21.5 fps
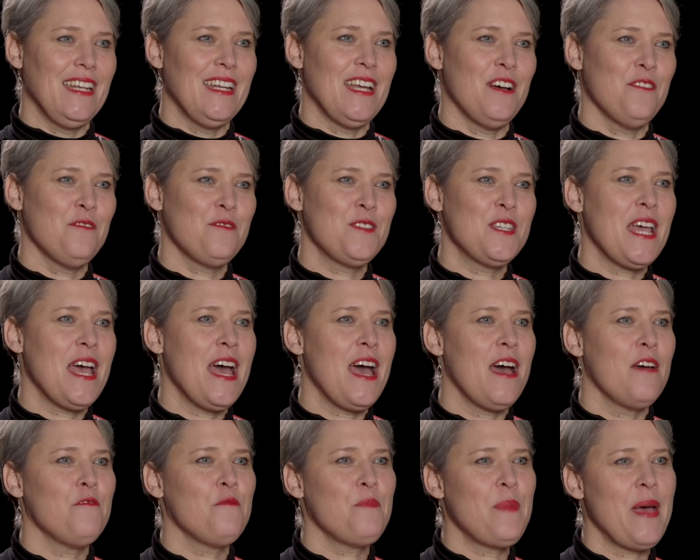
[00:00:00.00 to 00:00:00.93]
enough to
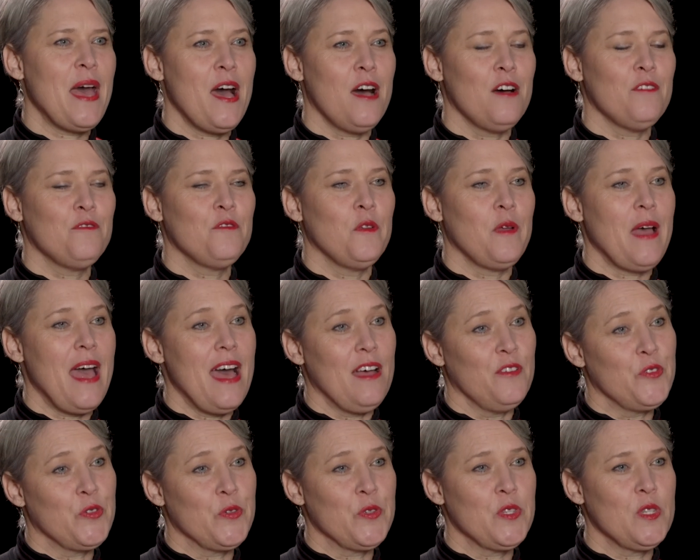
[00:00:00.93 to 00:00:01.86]
have powerful
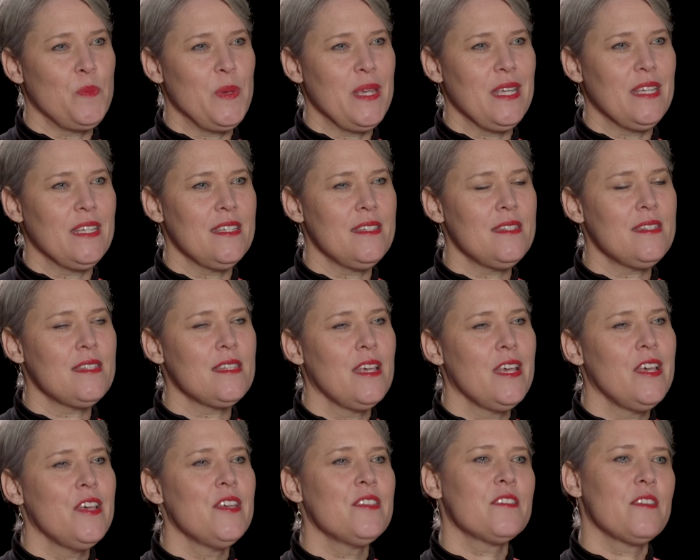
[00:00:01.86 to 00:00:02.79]
outdoor speakers,
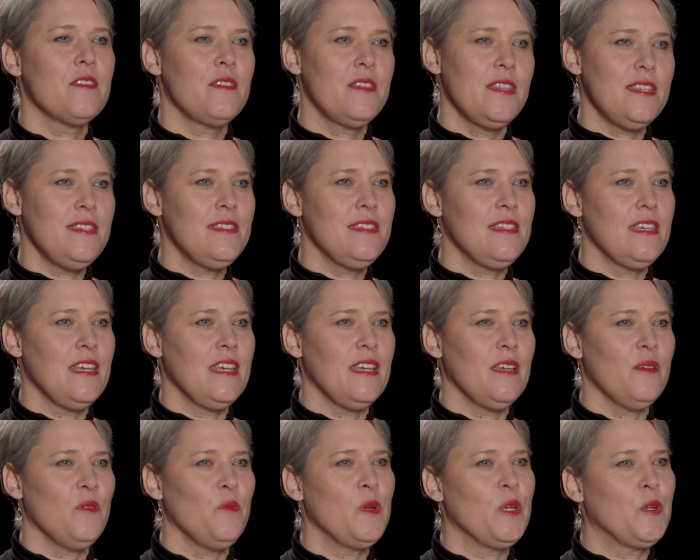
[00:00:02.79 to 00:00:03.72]
so this
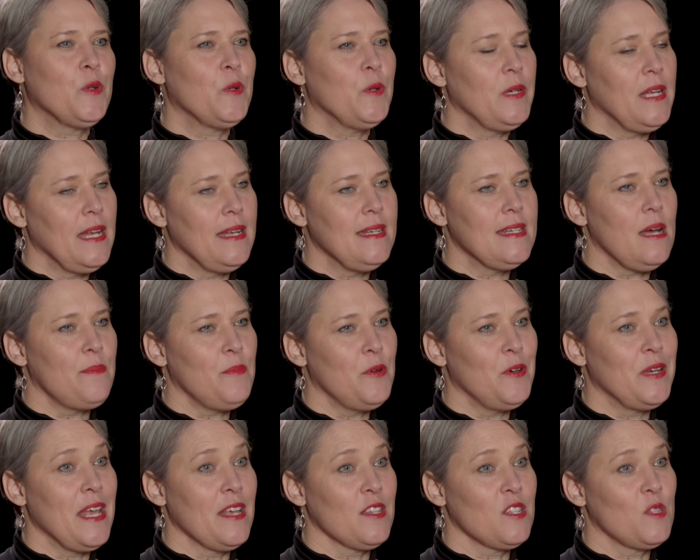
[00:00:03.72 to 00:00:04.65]
year we could end up
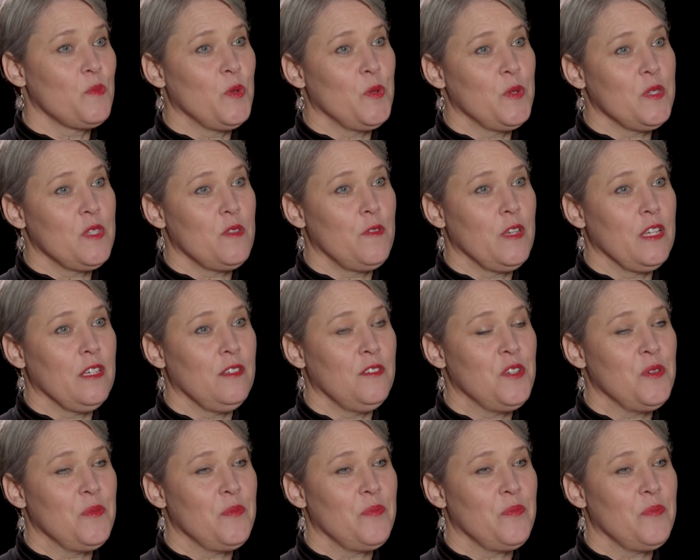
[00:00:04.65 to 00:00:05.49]
on our sports field.